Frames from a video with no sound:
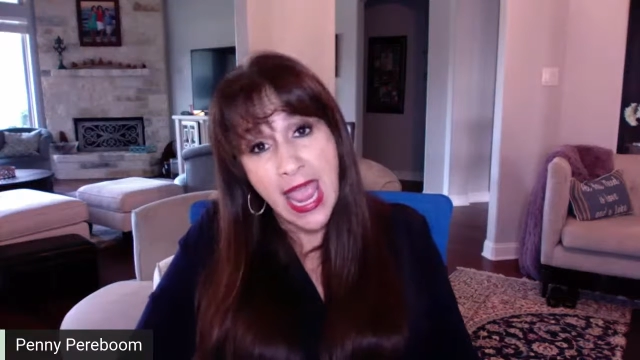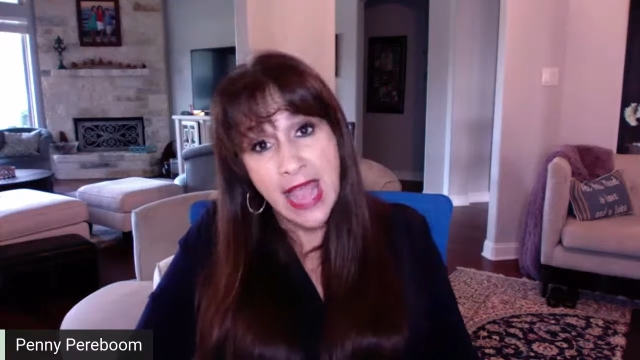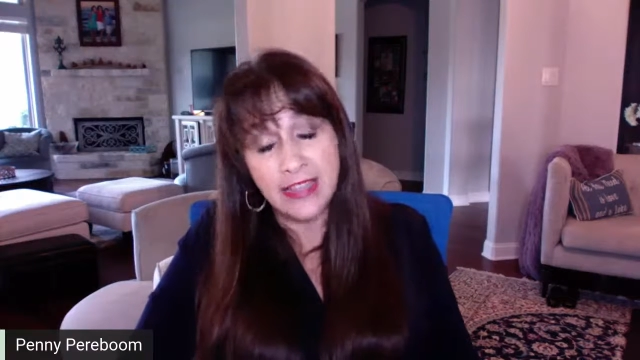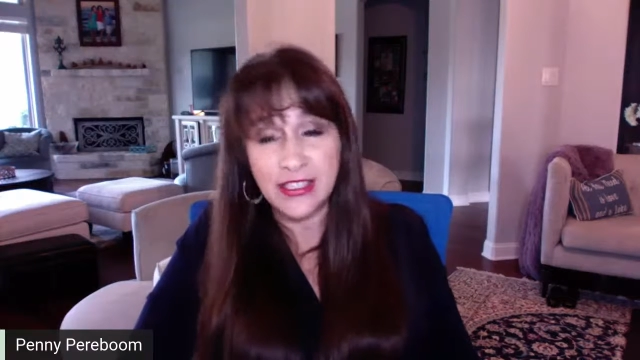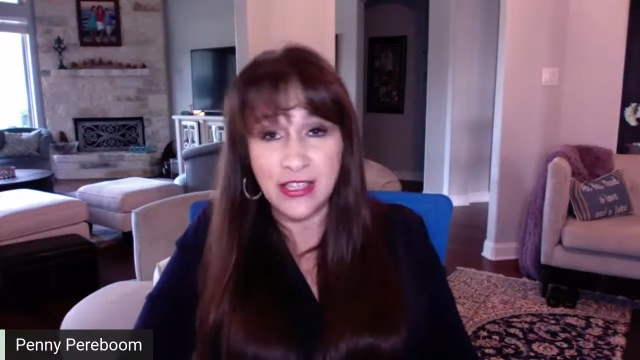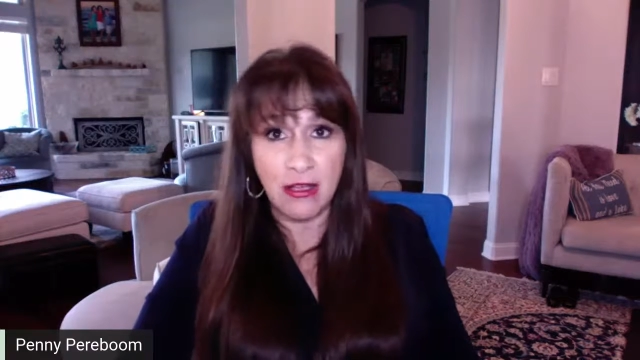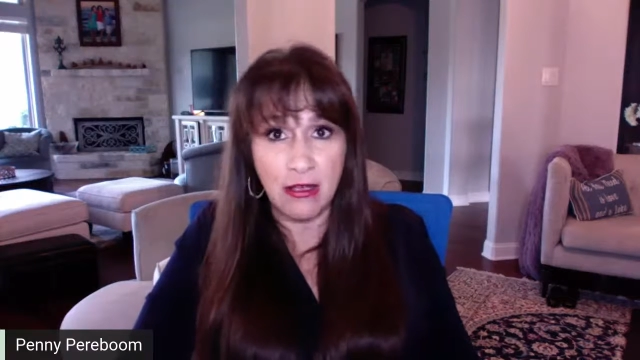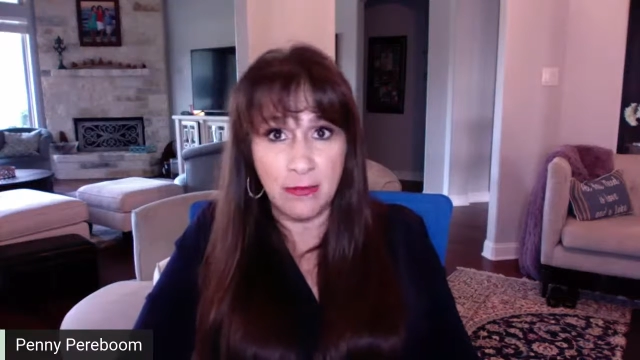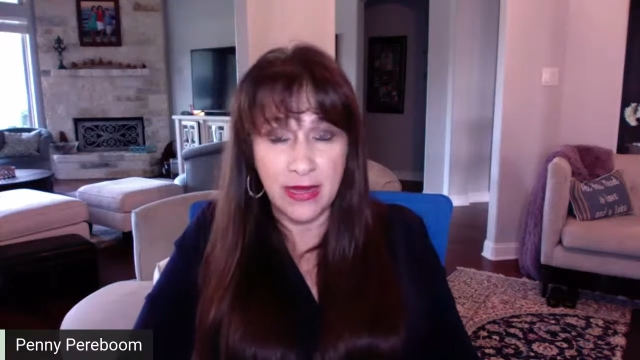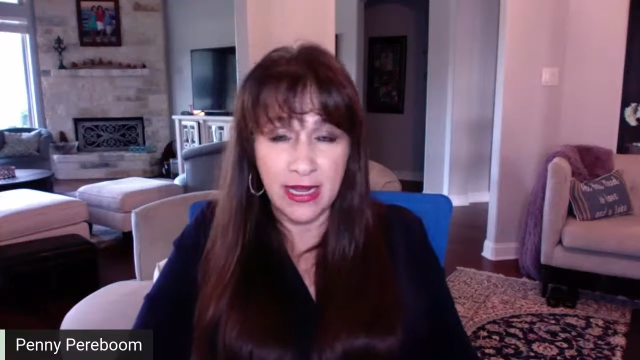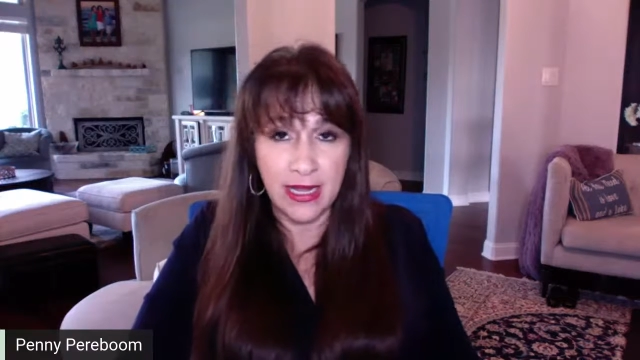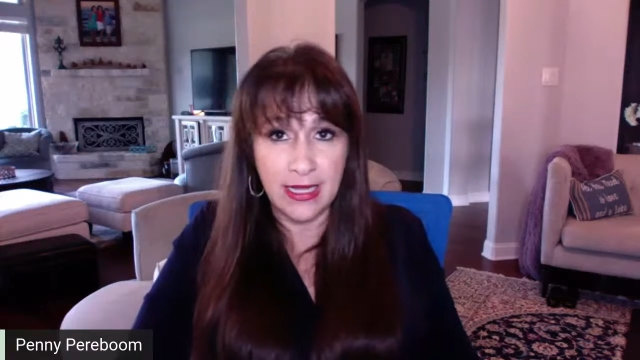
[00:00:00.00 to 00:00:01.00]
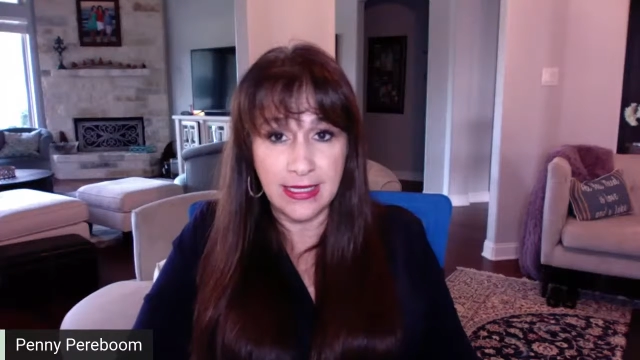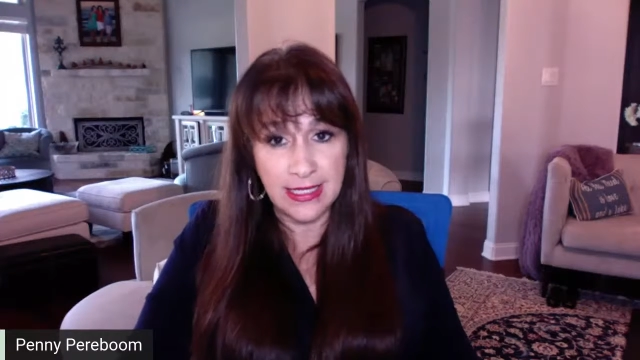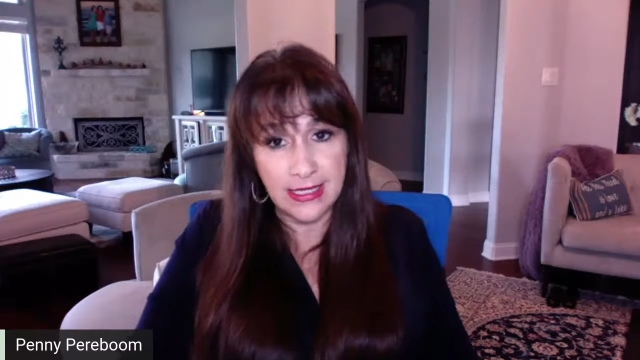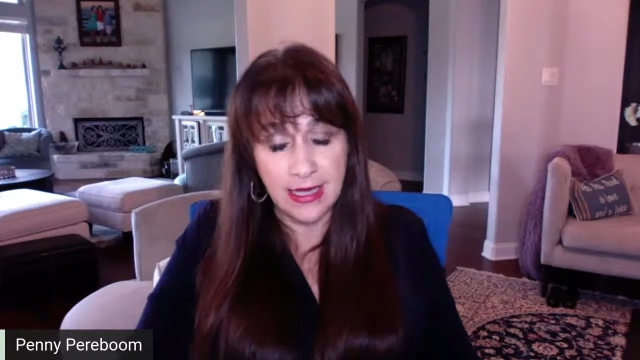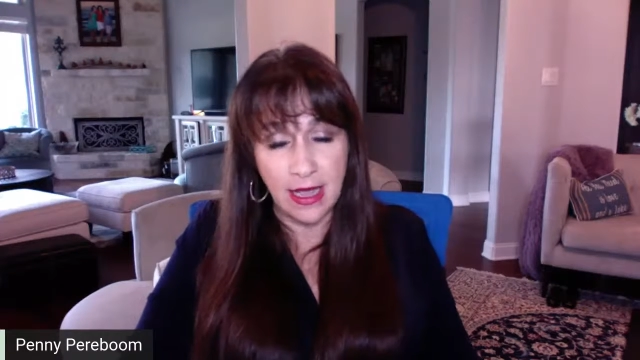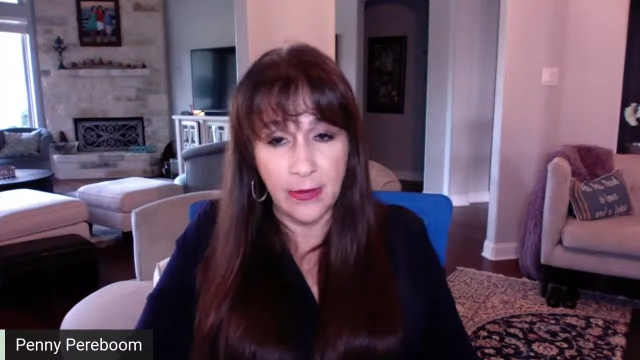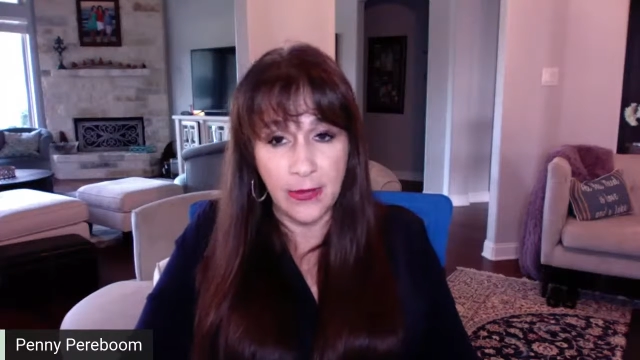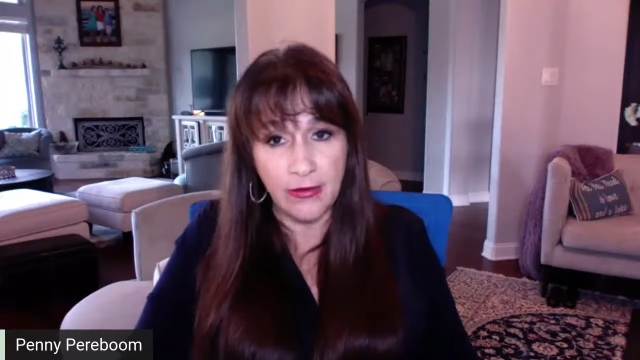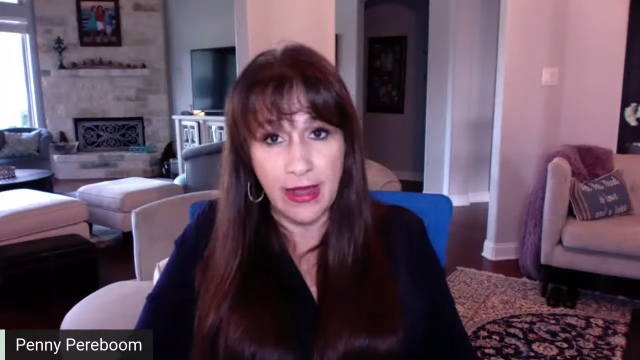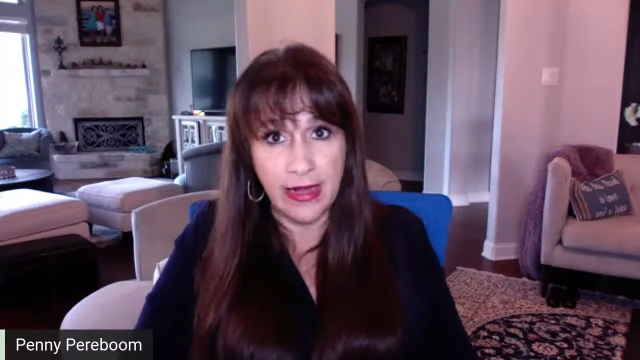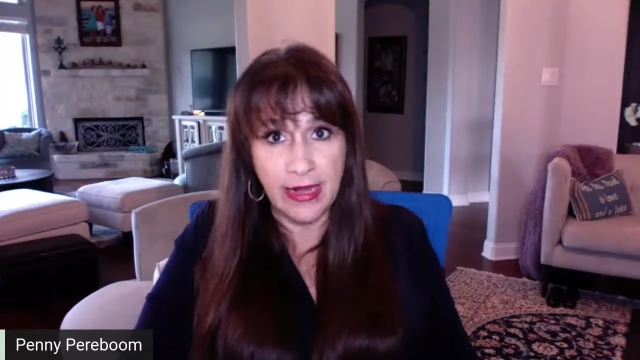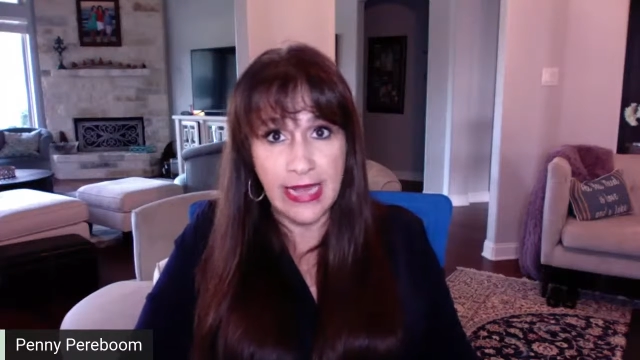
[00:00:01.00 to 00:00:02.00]
song because it's
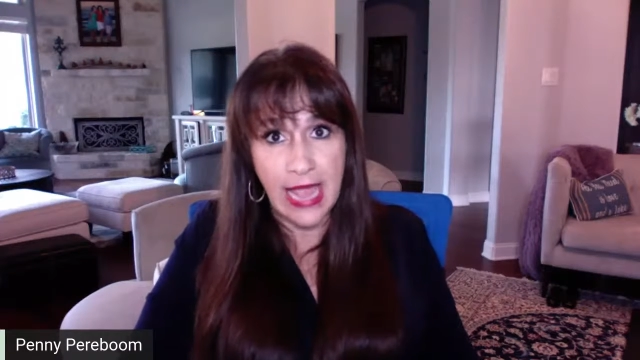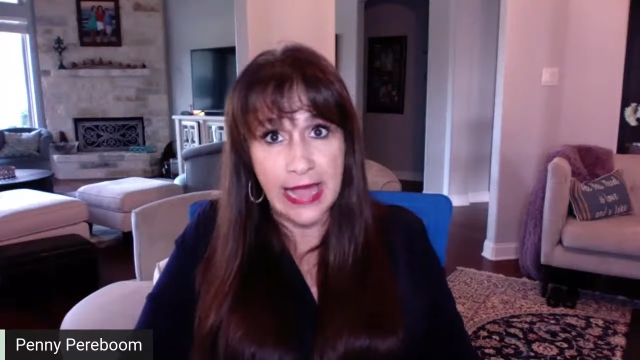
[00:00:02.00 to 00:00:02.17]
copyrighted,